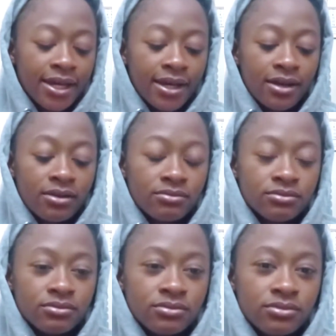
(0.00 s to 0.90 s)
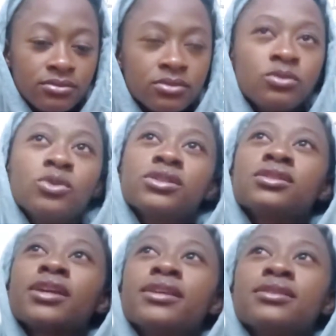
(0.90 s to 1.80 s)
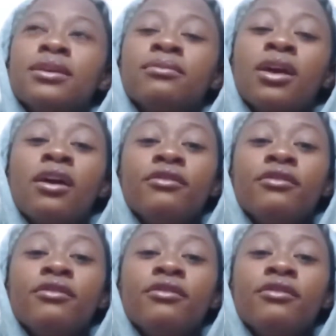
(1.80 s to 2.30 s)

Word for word: um, what's this guy's name?